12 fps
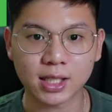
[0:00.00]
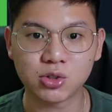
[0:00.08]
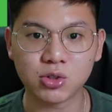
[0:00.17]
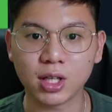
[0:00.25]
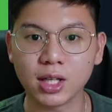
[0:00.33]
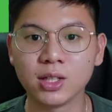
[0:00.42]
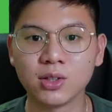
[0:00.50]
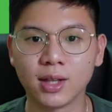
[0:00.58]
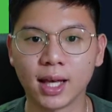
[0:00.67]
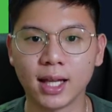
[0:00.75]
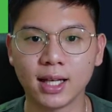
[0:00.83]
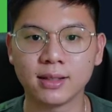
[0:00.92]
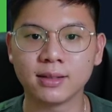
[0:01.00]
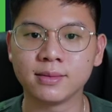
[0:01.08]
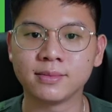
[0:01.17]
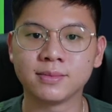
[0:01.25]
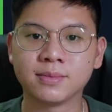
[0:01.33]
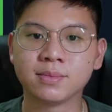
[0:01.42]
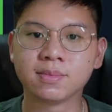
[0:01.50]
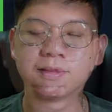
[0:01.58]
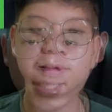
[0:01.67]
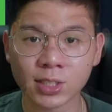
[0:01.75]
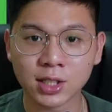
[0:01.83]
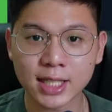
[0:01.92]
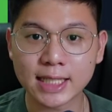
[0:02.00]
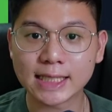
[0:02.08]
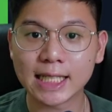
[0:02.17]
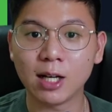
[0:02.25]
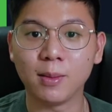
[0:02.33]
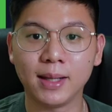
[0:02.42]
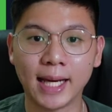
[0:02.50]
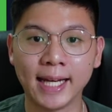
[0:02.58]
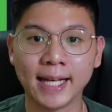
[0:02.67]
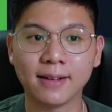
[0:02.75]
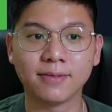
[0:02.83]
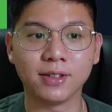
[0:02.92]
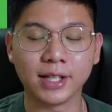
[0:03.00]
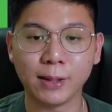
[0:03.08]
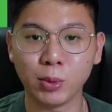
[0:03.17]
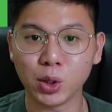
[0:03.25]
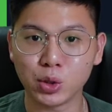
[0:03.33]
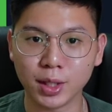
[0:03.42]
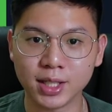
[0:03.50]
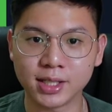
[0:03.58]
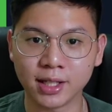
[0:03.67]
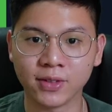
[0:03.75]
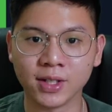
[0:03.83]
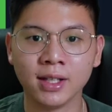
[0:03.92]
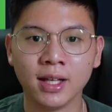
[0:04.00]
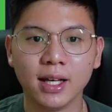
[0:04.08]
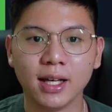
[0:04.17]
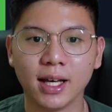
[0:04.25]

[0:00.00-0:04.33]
get straight into that. Alright guys, so this is how I'm lining up for Game Week 27,